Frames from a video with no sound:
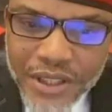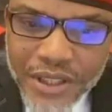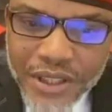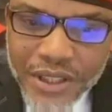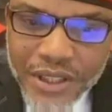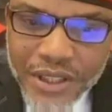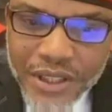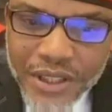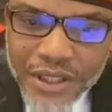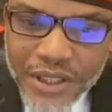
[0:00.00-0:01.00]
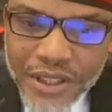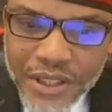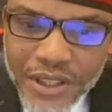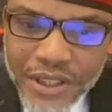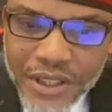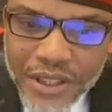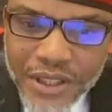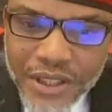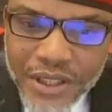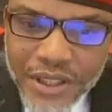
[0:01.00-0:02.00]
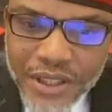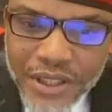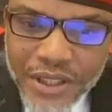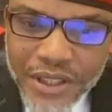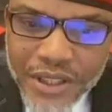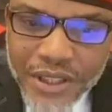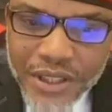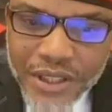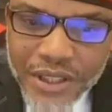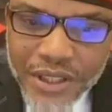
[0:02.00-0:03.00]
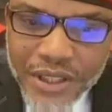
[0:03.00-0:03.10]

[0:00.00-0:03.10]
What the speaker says: No one is speaking in this clip.